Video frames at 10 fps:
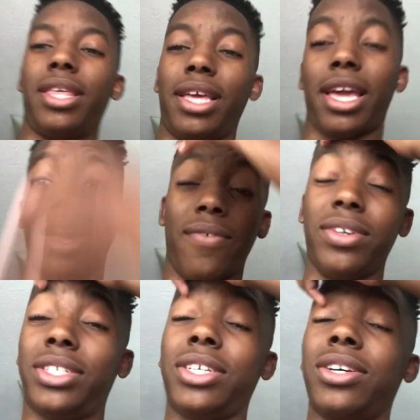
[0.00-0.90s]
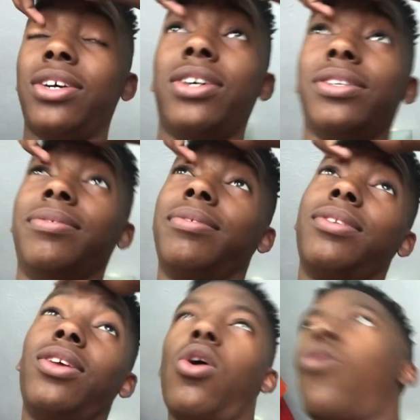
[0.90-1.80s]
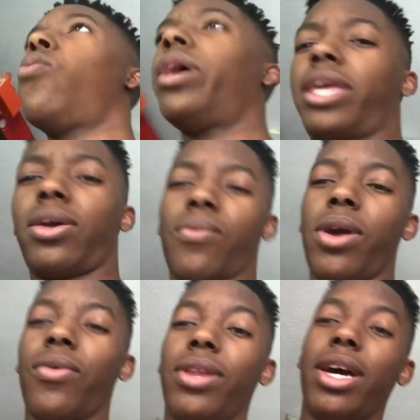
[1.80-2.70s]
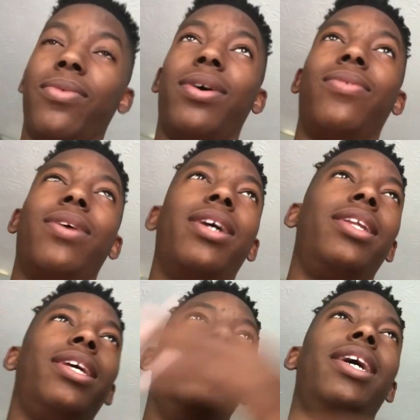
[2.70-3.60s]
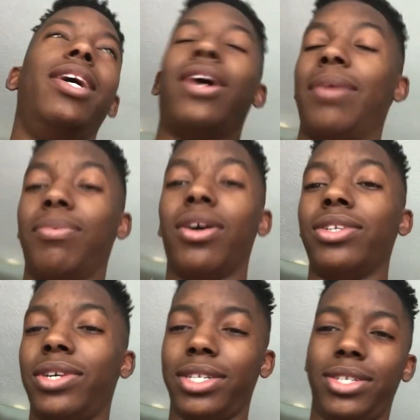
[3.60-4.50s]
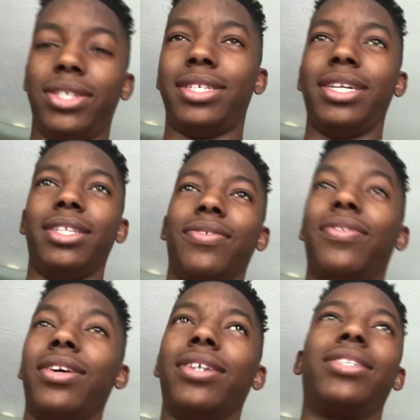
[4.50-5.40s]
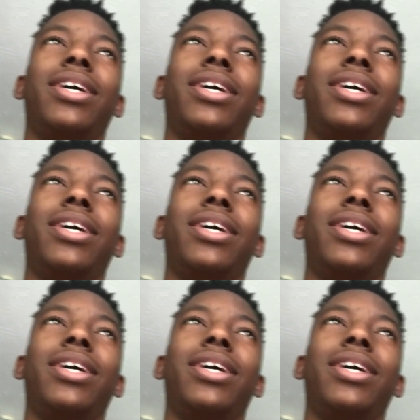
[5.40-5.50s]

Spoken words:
thing every single week where we learn one word a day. I'm gonna try to use it in the vlog.